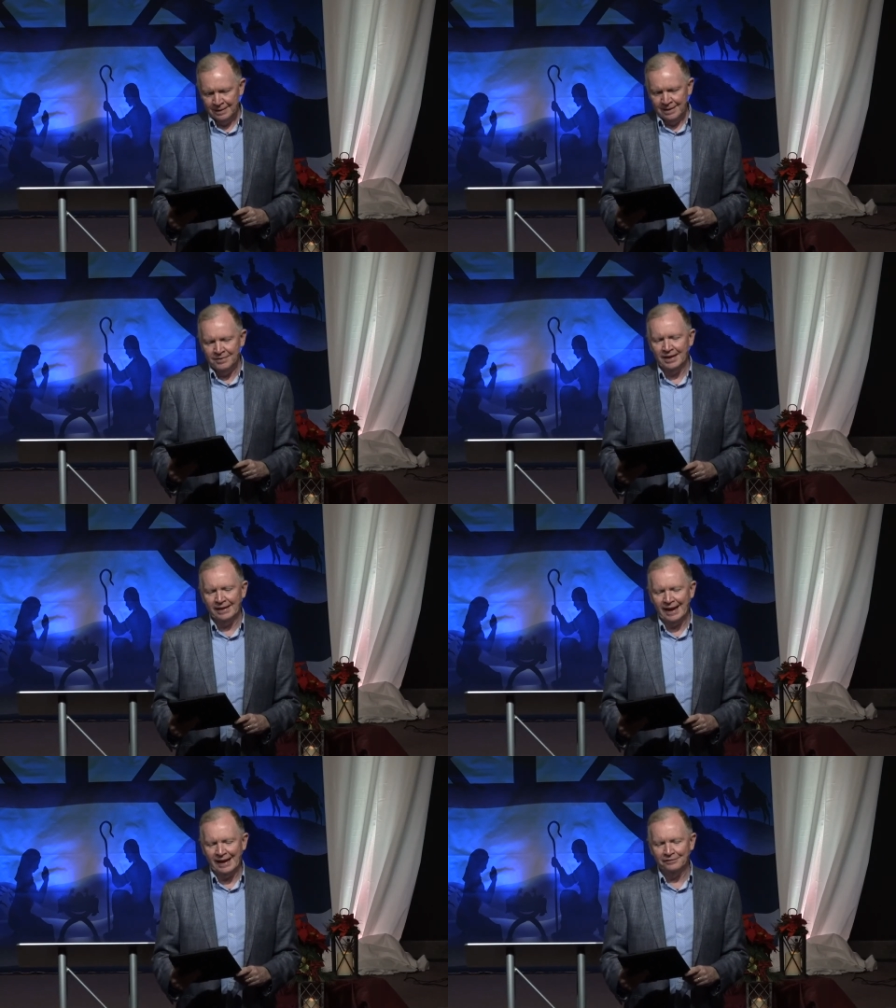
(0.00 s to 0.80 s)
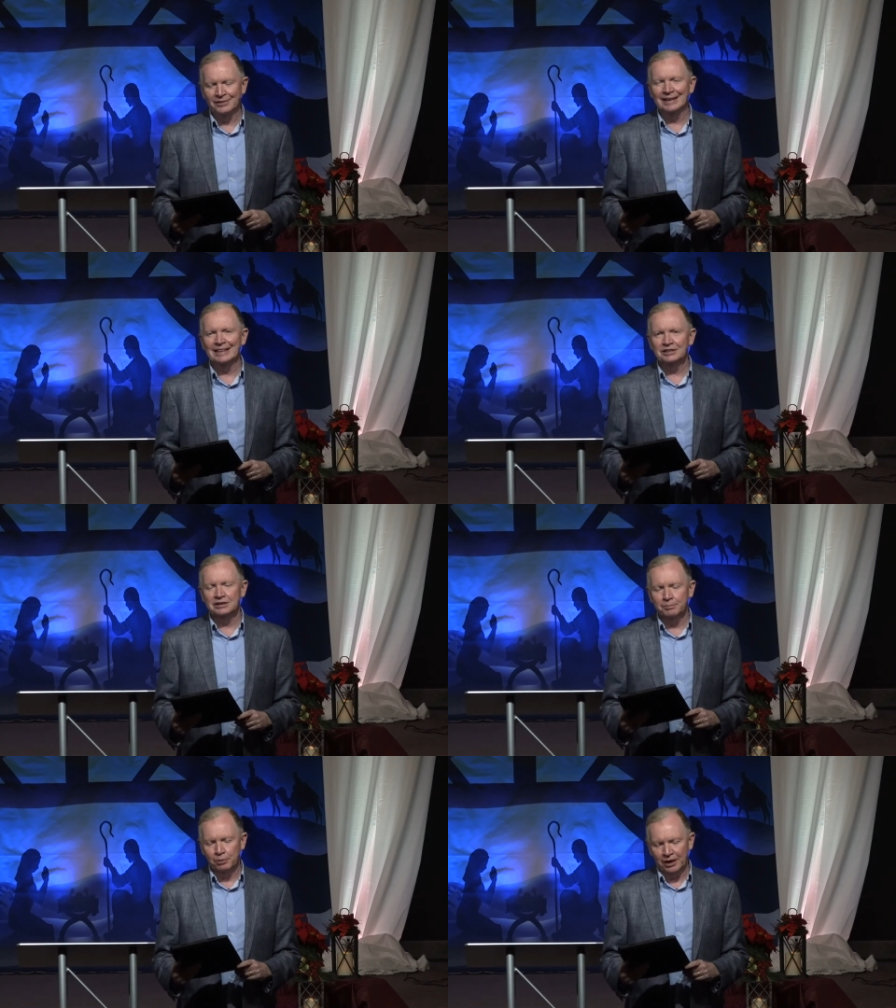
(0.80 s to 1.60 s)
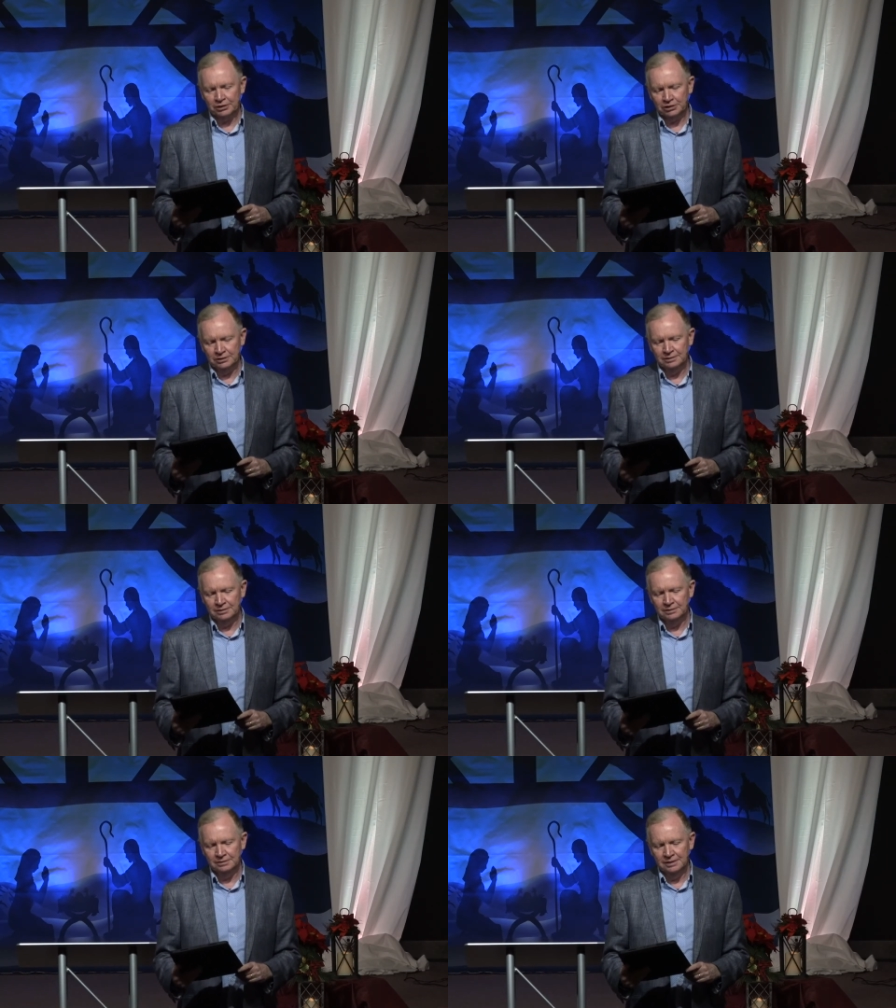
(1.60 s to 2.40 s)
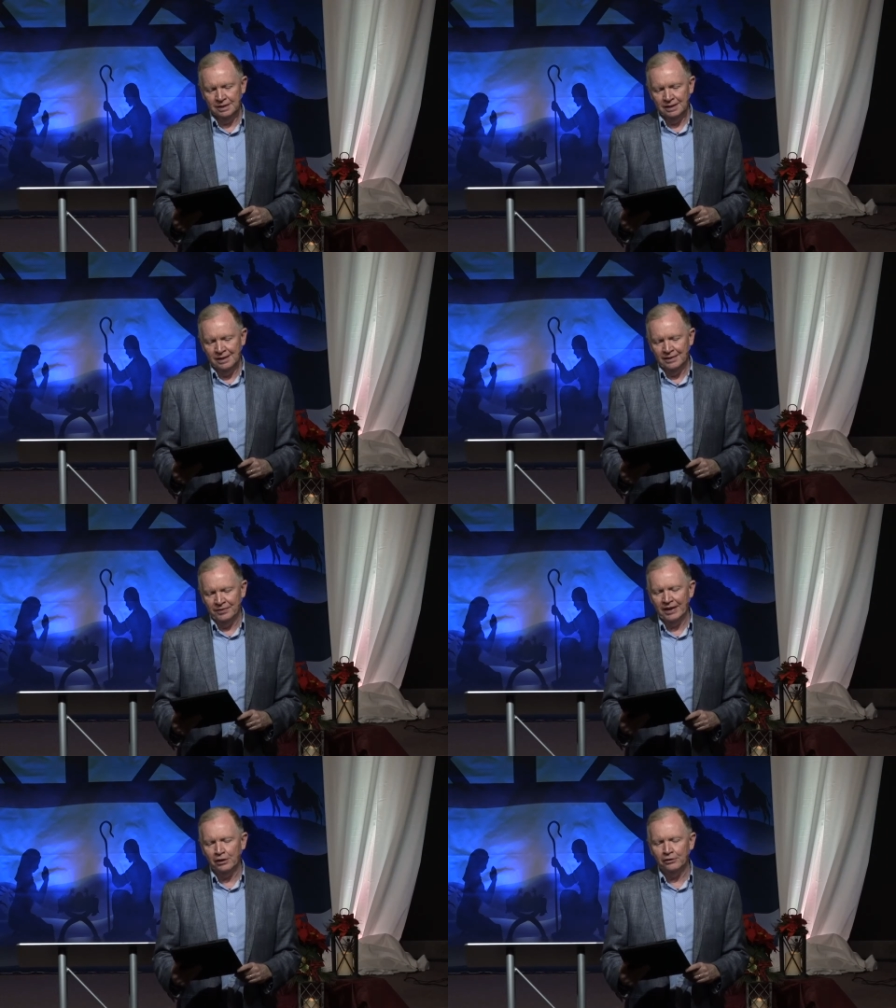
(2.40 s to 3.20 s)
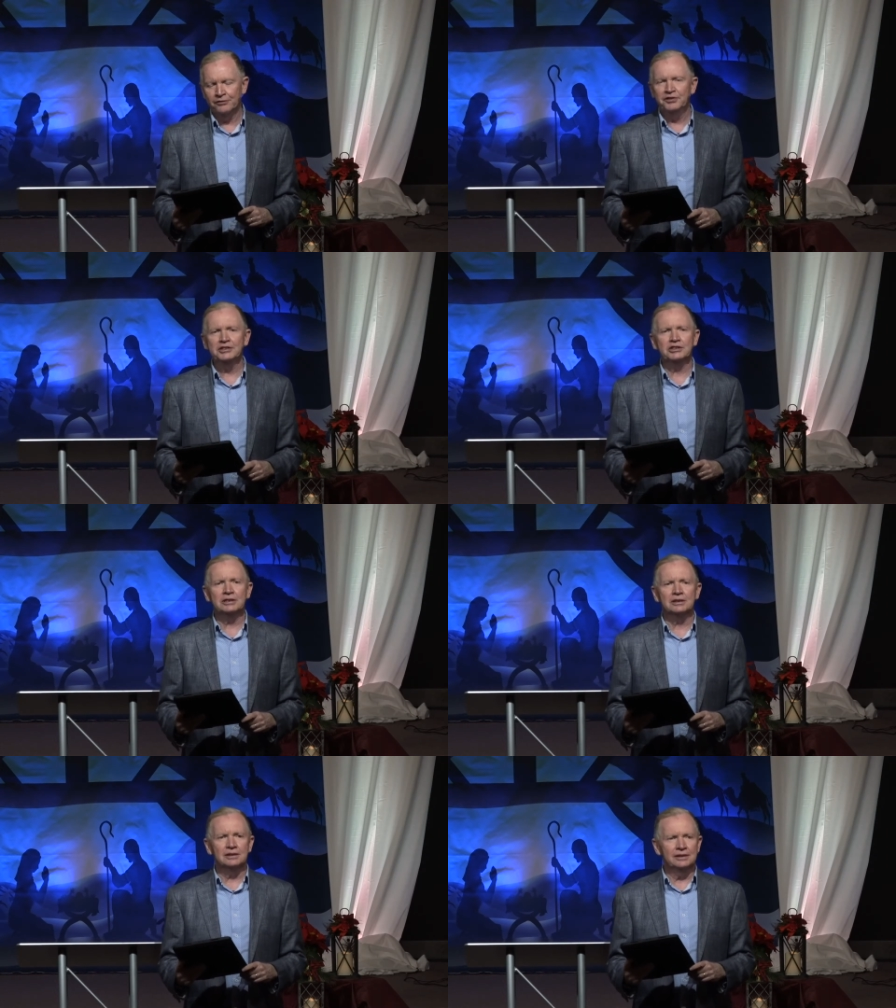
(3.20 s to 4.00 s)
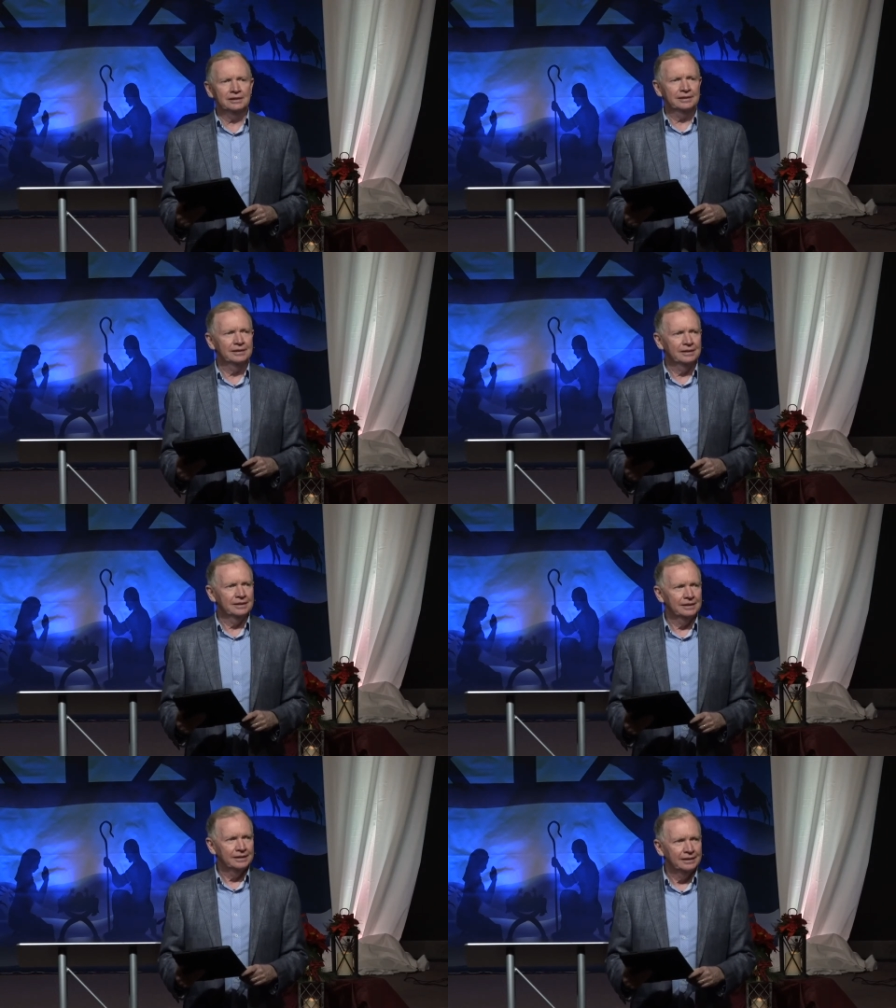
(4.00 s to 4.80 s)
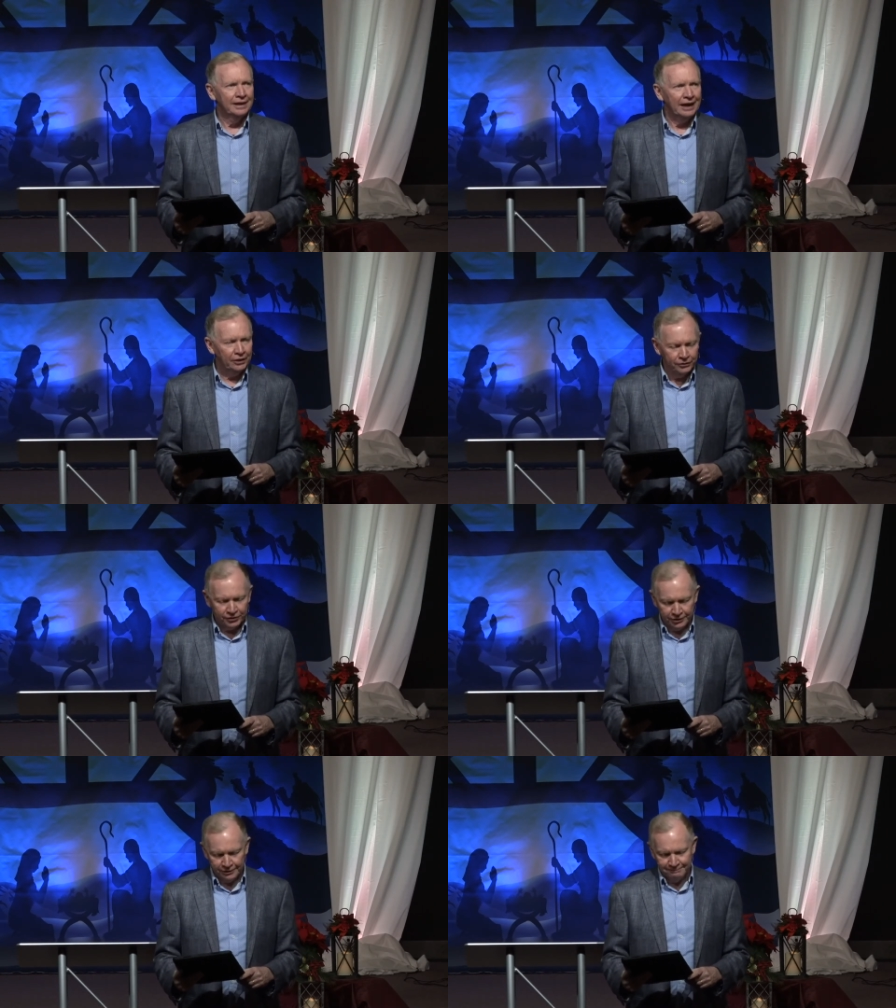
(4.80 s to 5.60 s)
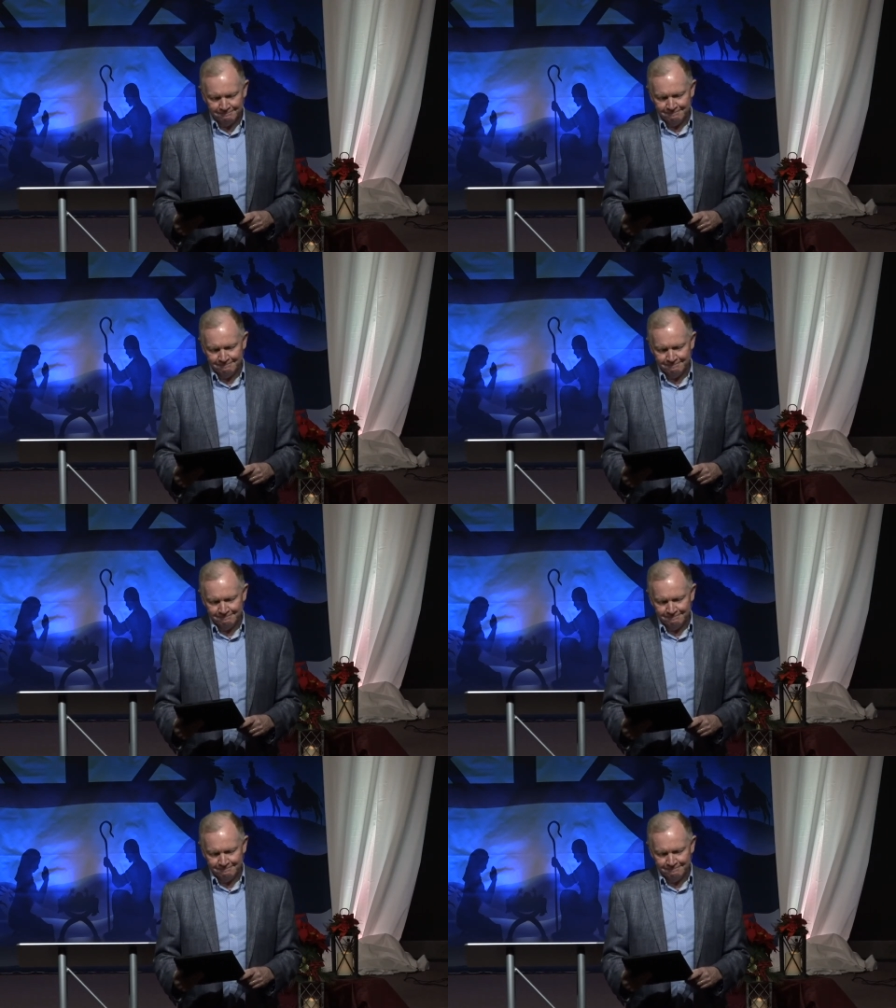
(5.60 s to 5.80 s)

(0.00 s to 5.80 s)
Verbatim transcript: They have less depression. They are physically healthier.